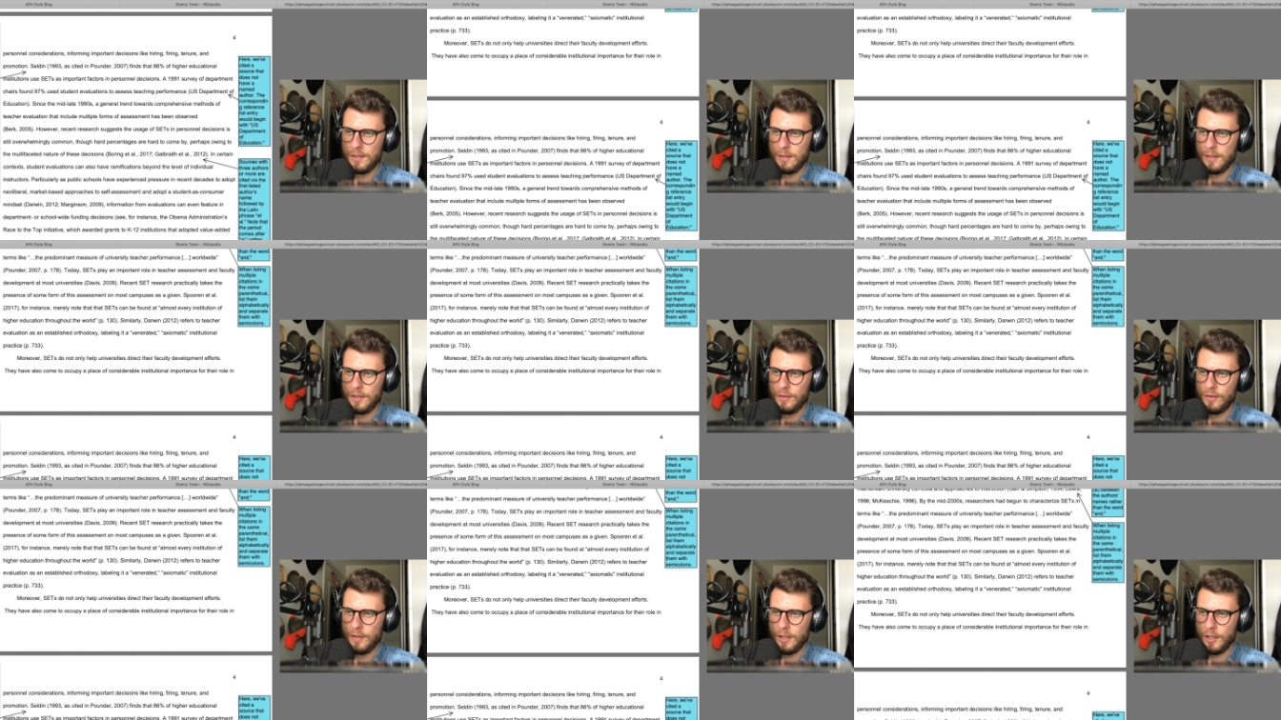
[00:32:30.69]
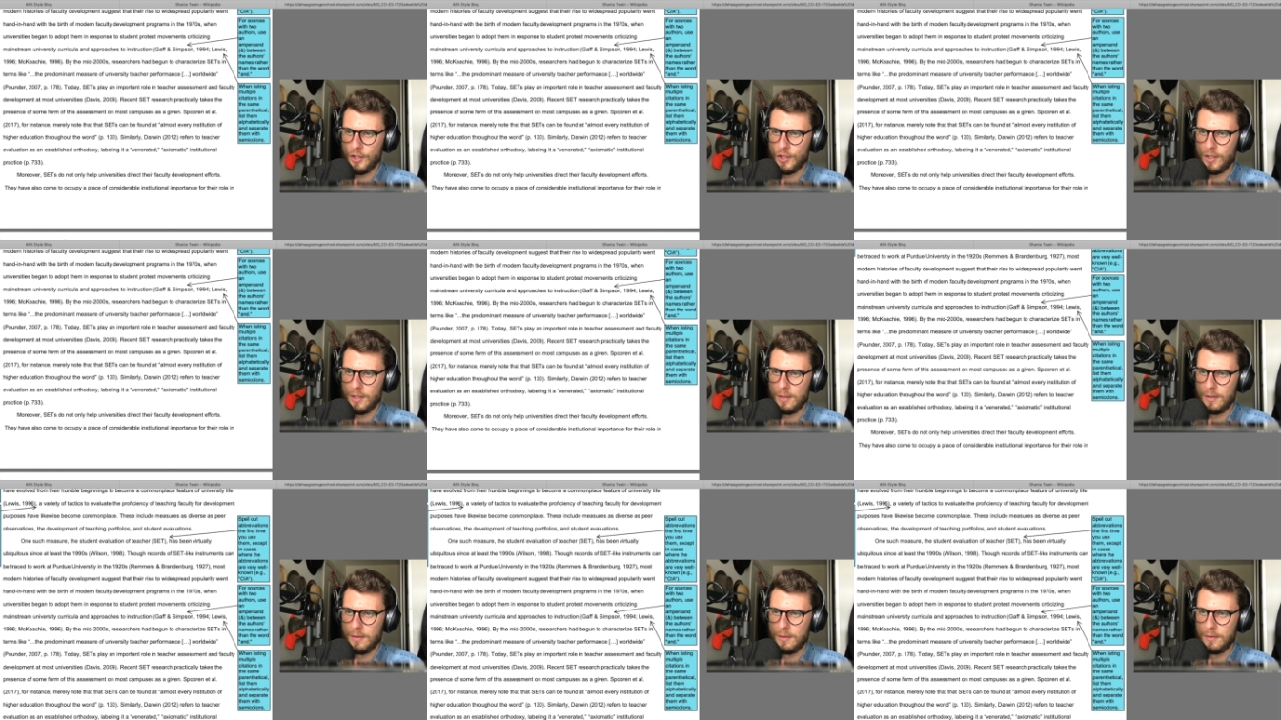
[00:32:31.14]

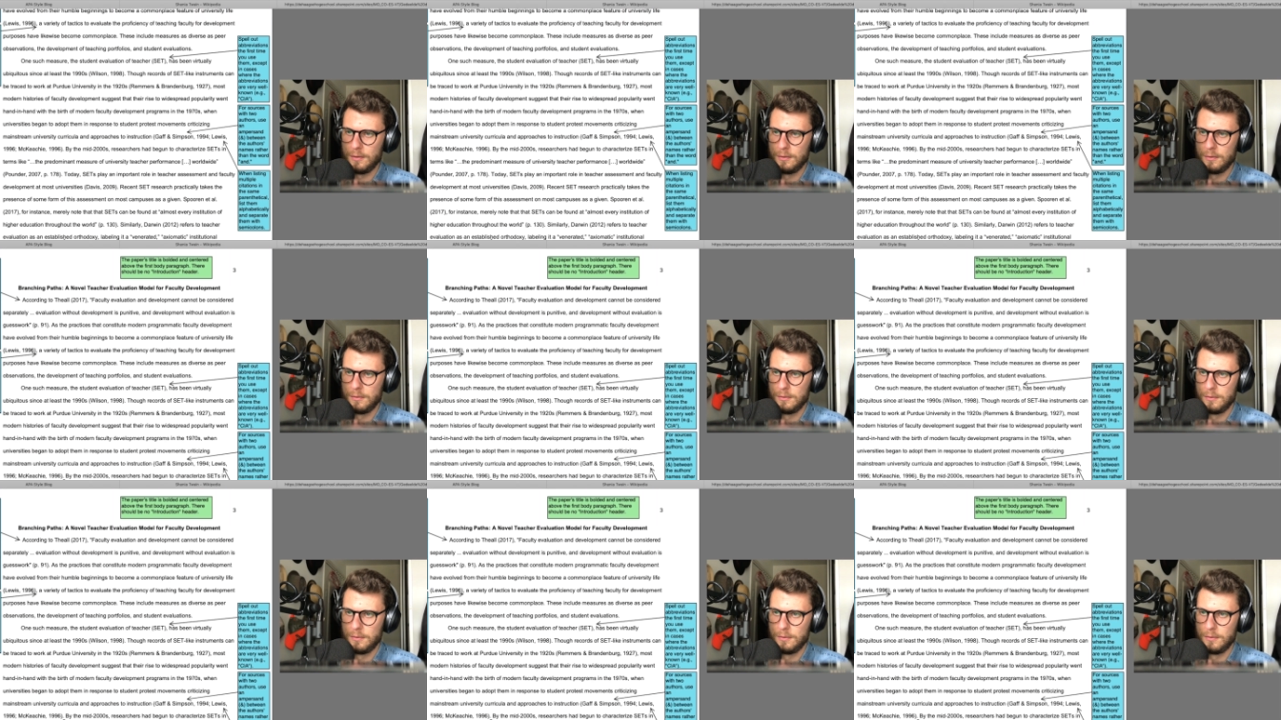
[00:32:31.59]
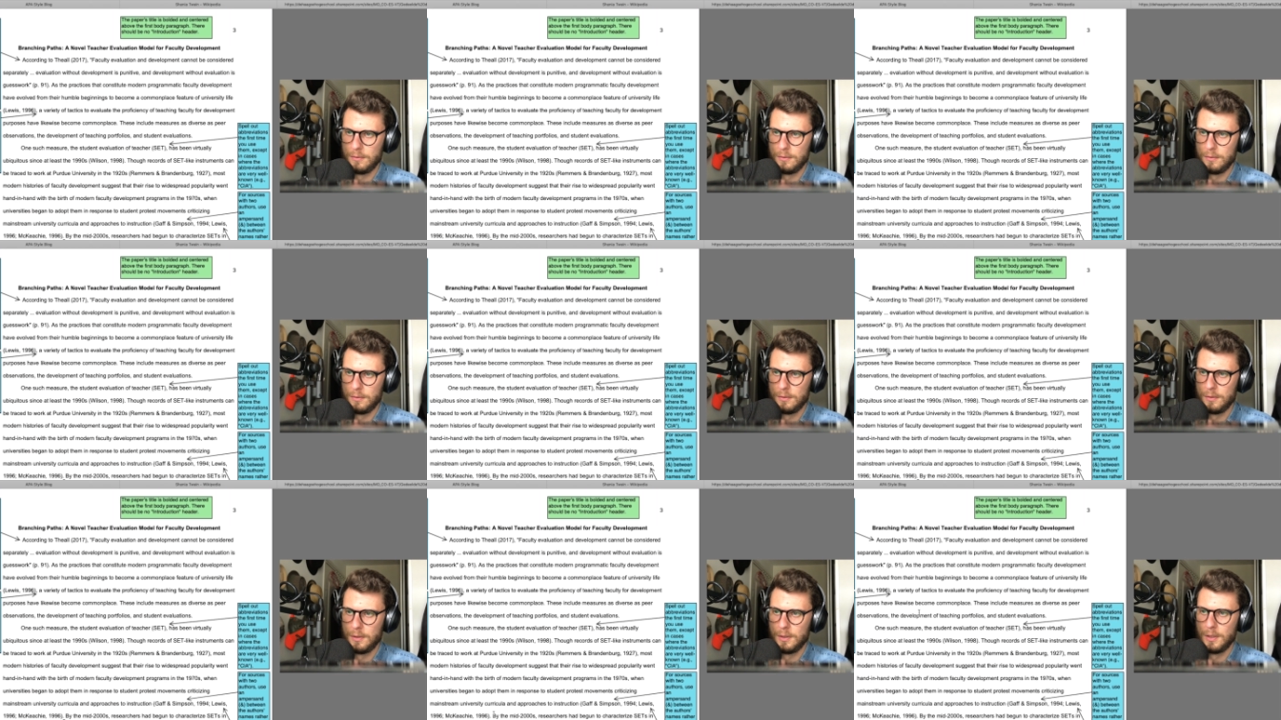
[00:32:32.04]
introduction?
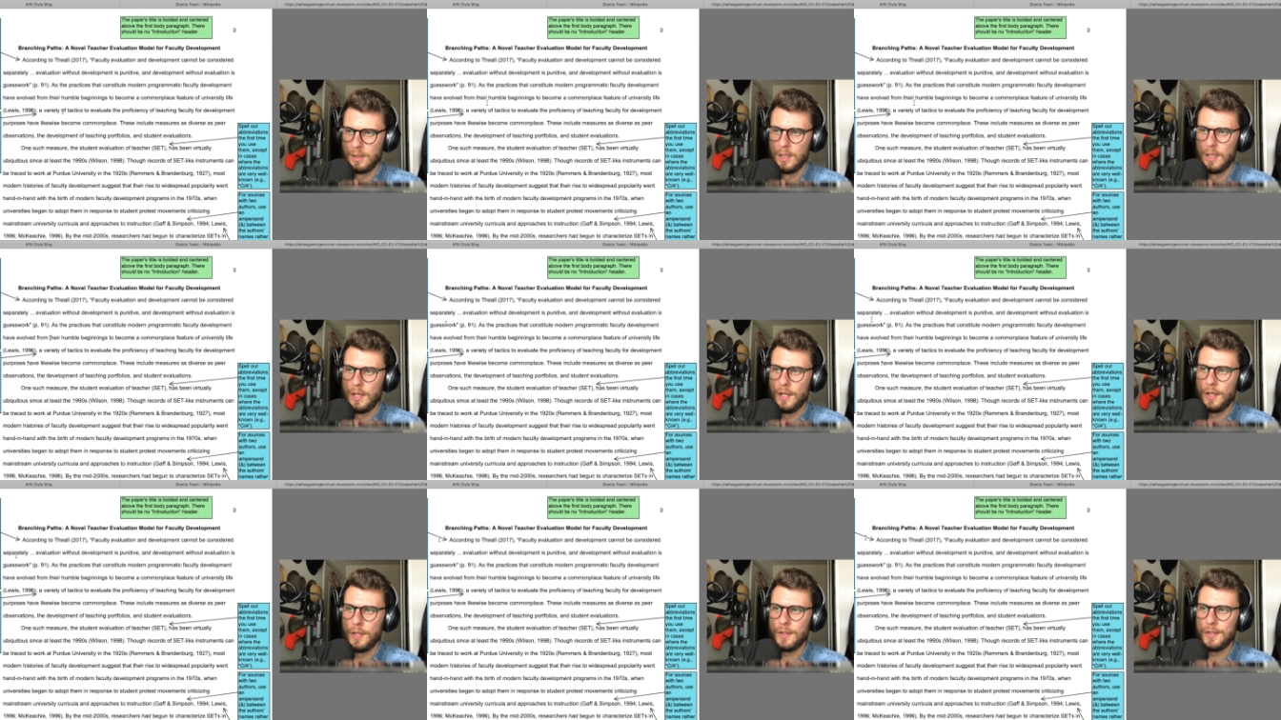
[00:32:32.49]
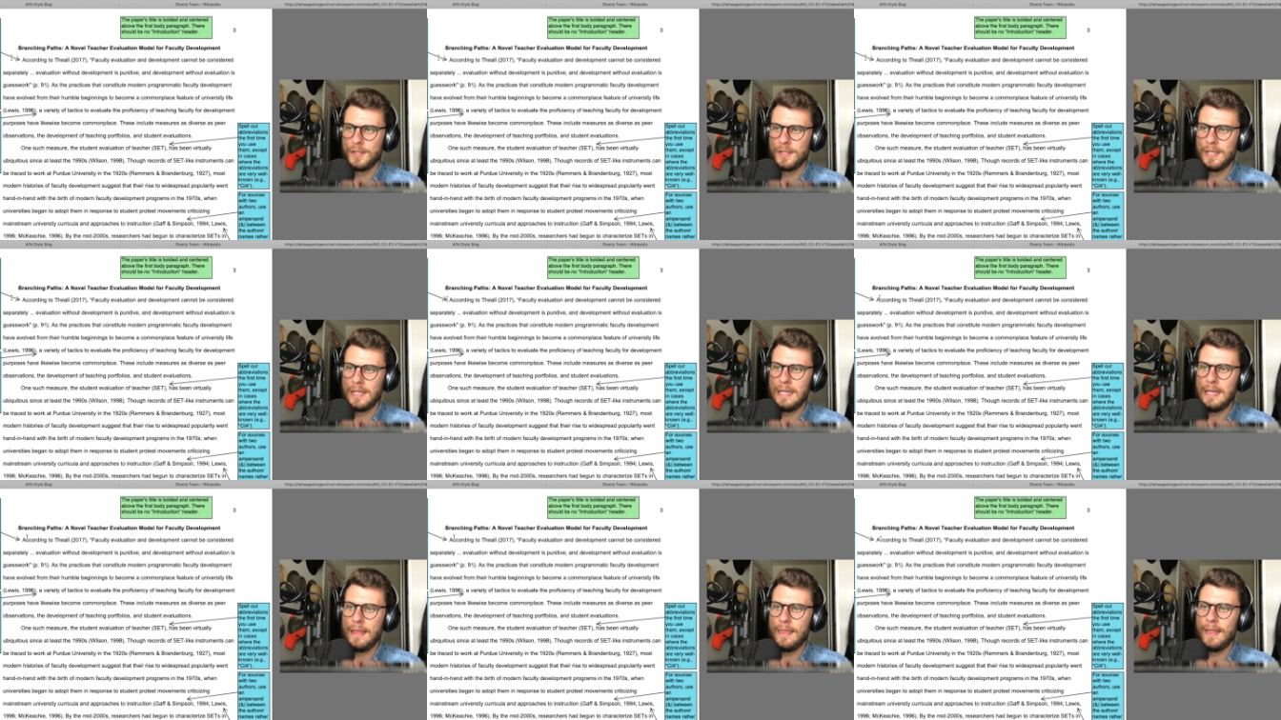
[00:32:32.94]
You'll
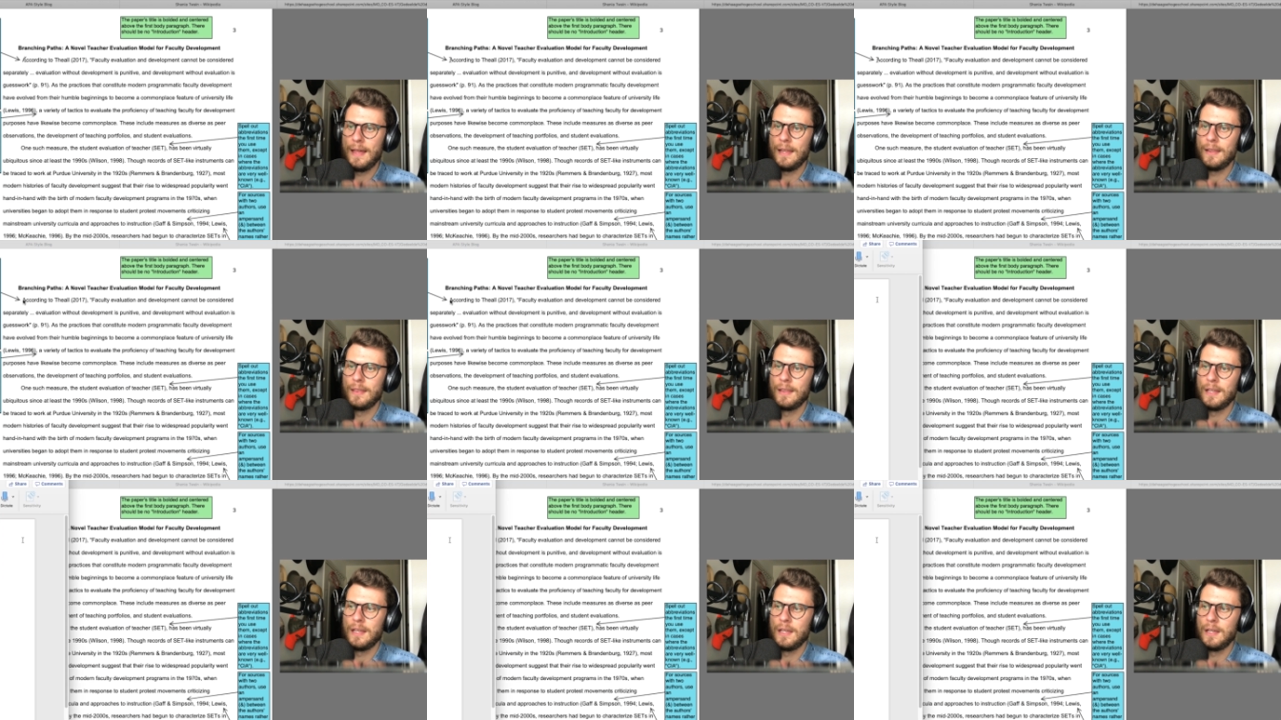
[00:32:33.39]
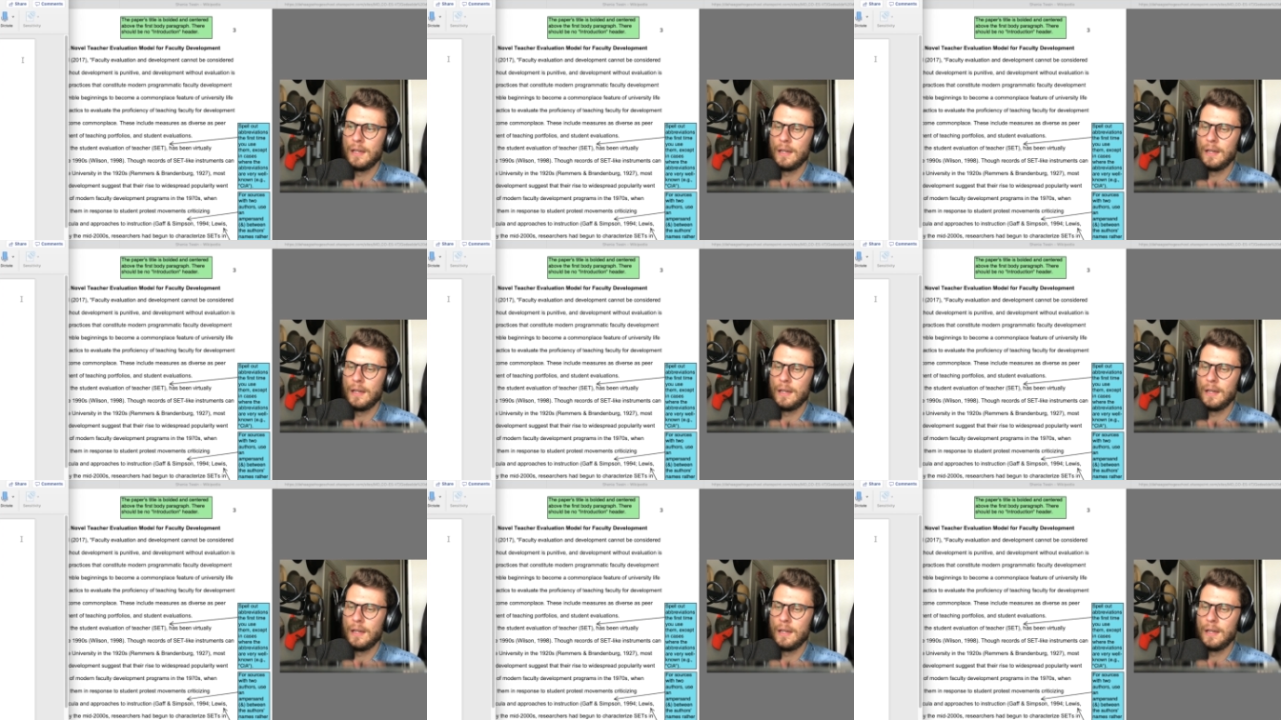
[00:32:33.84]
see that the